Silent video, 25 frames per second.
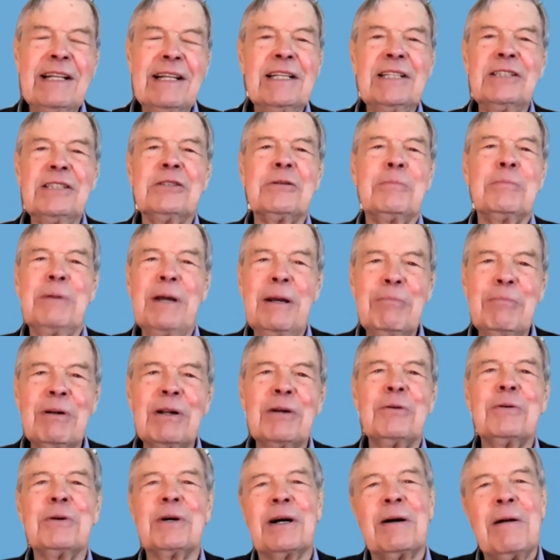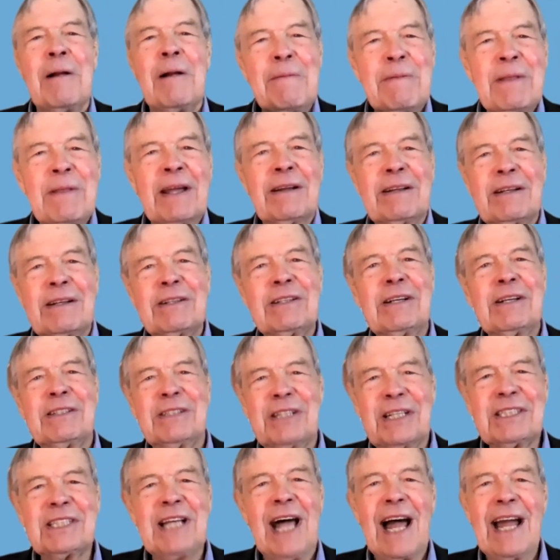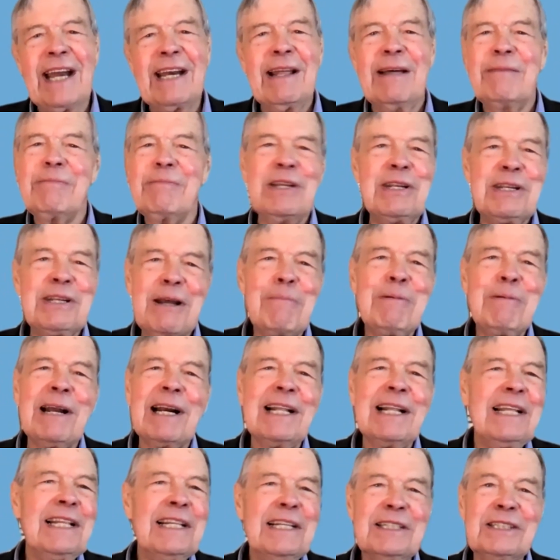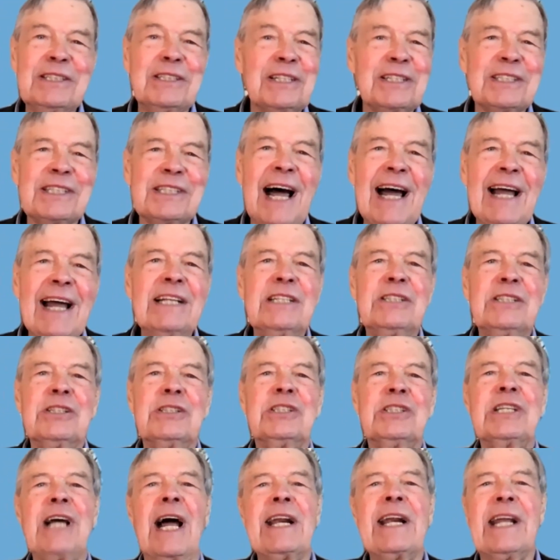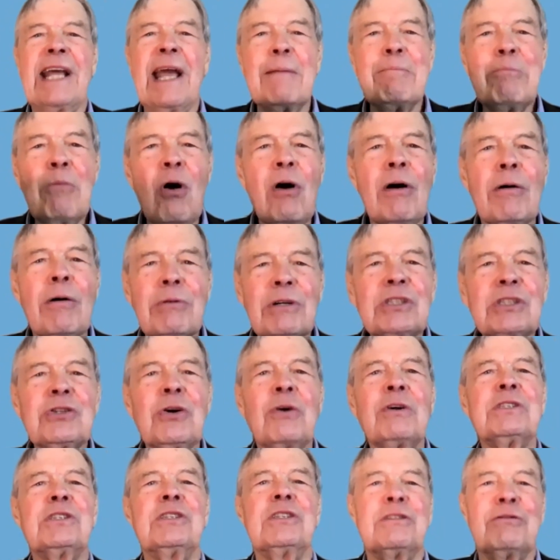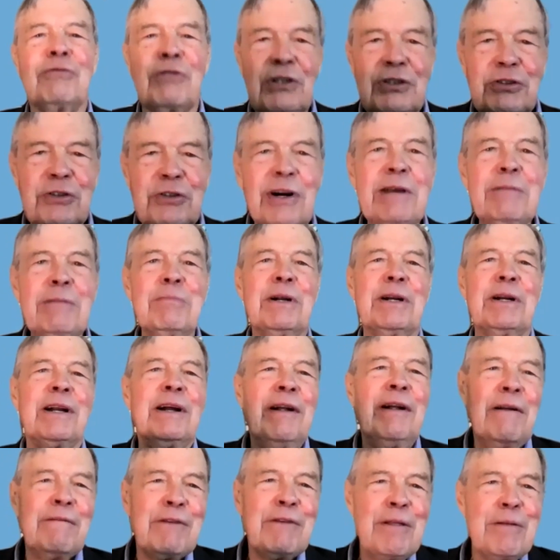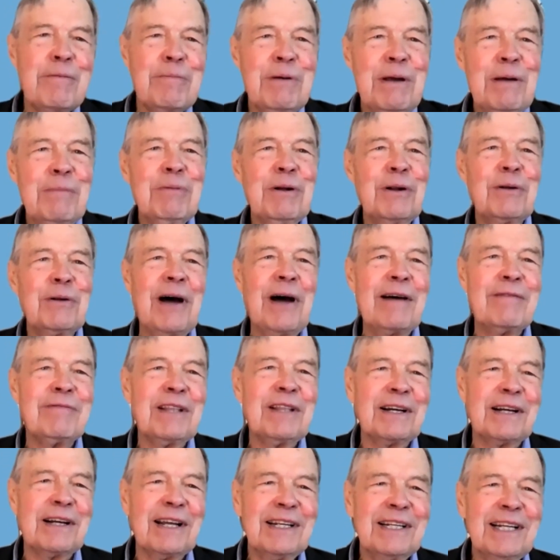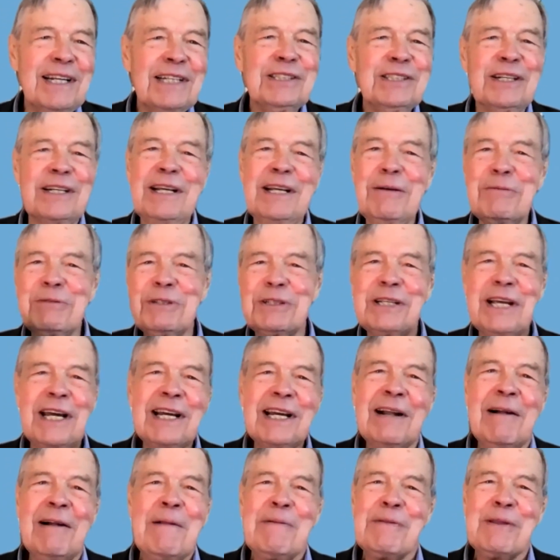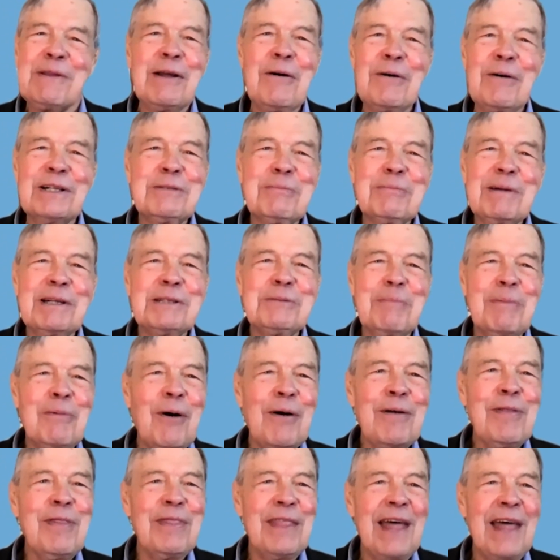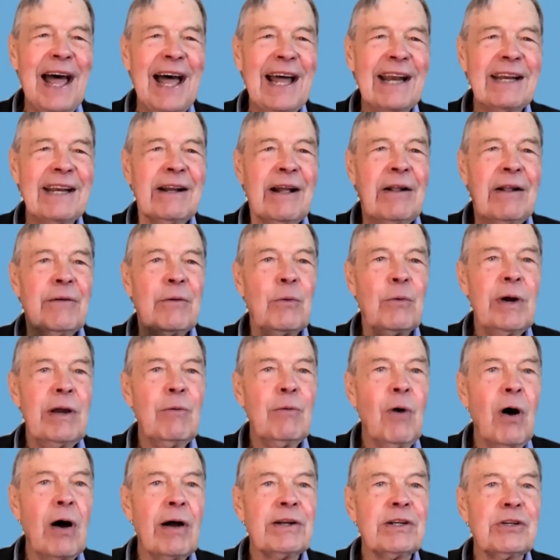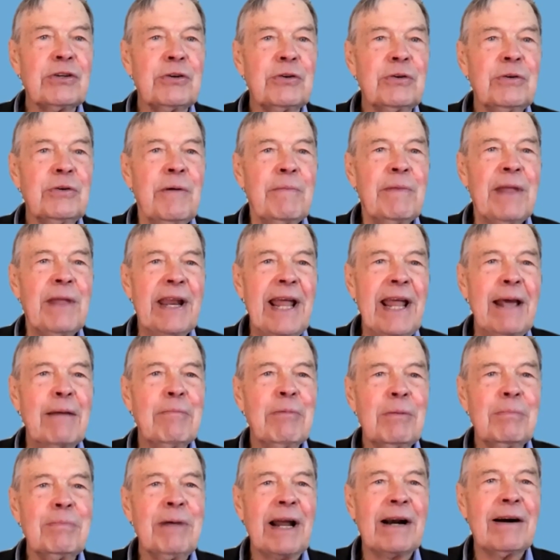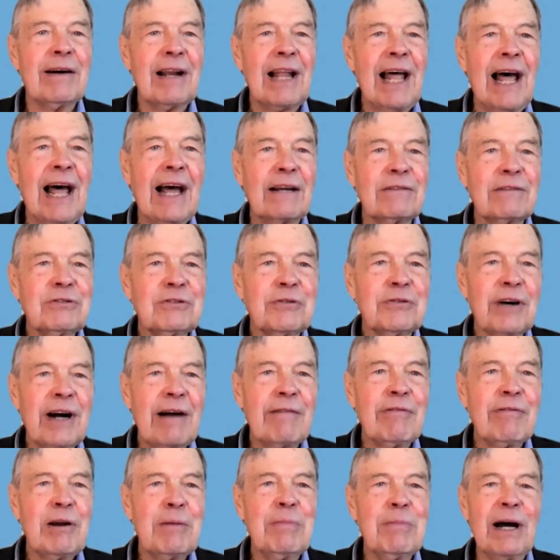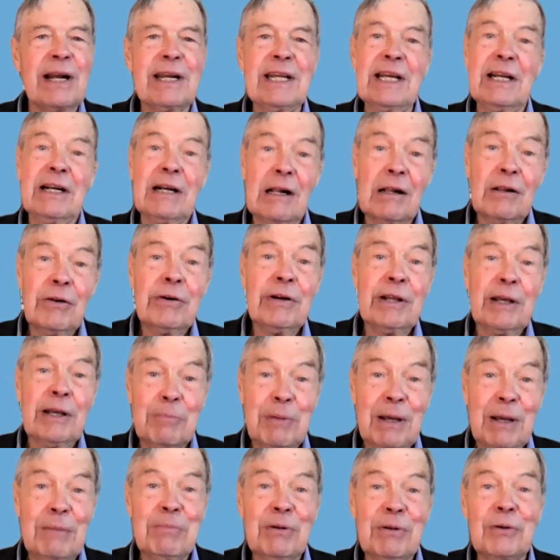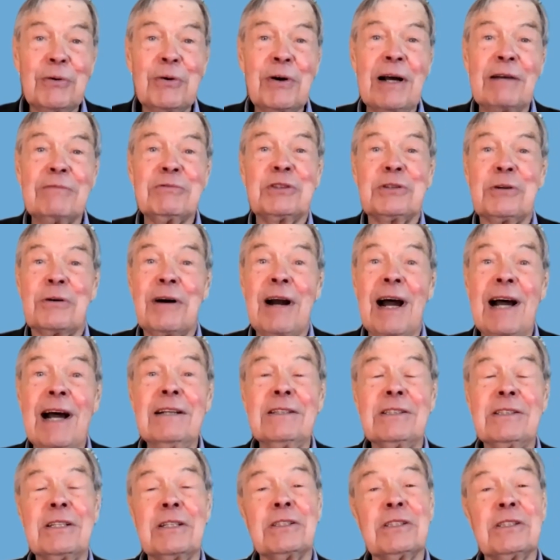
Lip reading: These are people who are designed, and typically these societies are designed to get more resources for treatment for the people who have the condition. He was saying, no, it's much more than that. We want to enable better lives for everybody, including people who have psoriasis.